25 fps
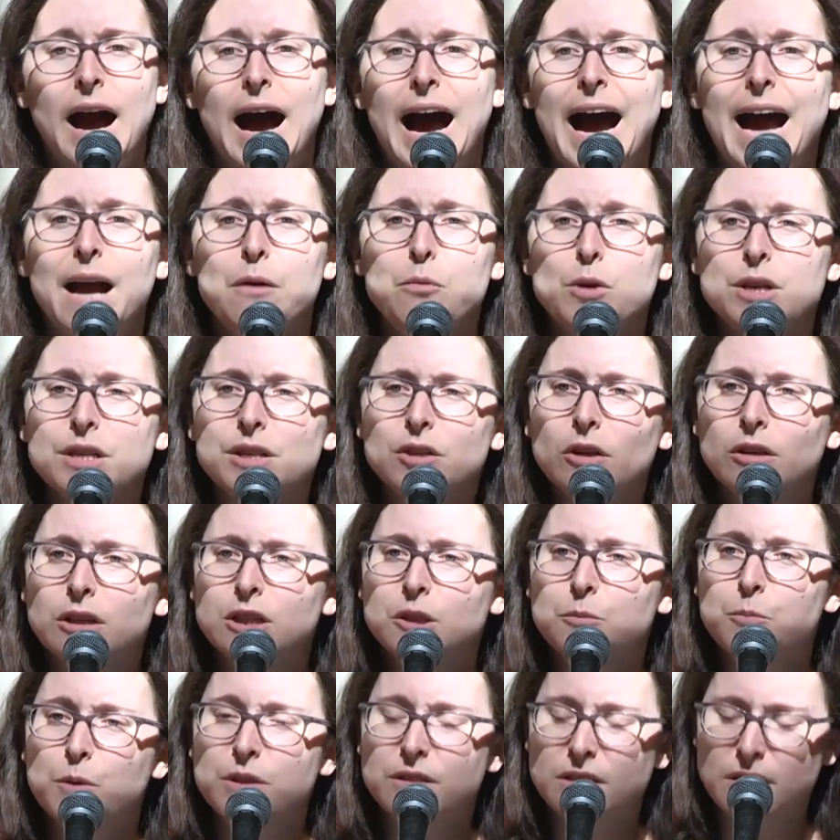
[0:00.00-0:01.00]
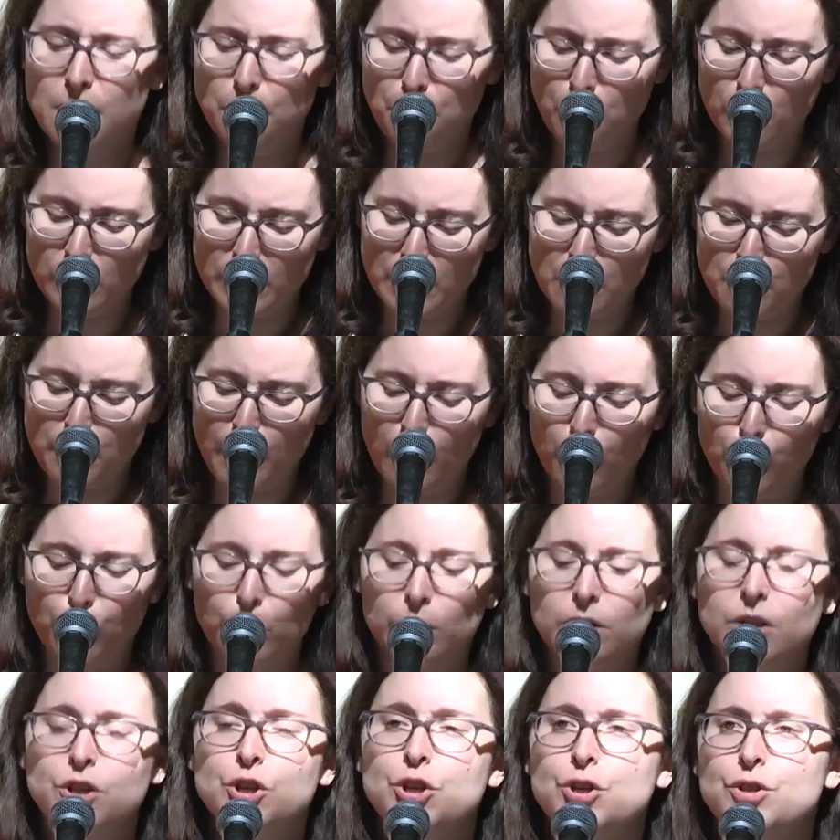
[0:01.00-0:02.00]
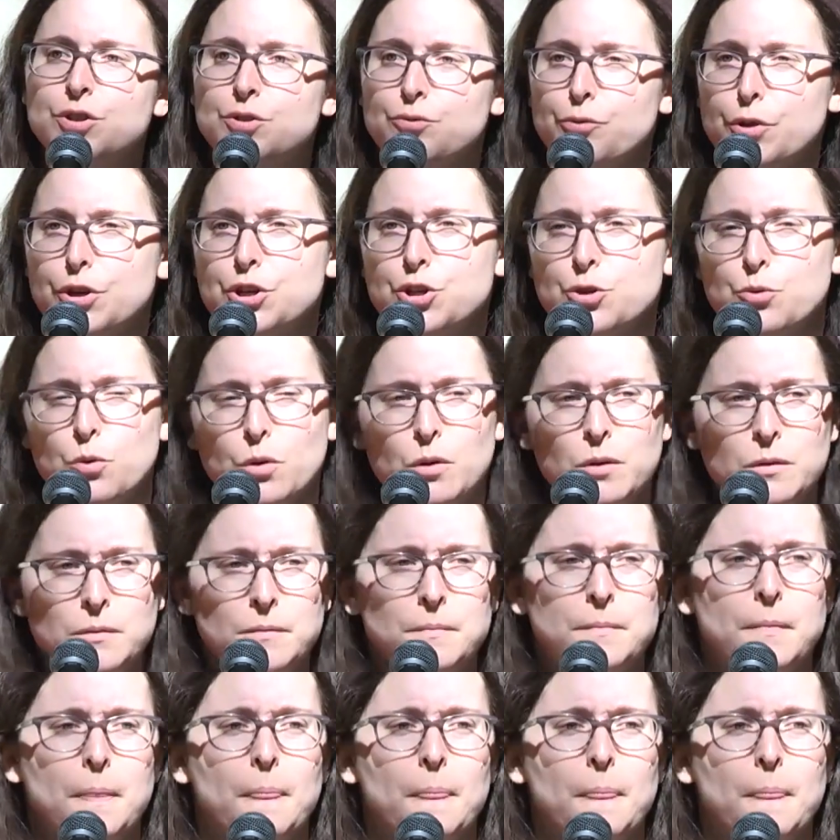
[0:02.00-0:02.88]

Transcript: I want to talk specifically about religious ritual,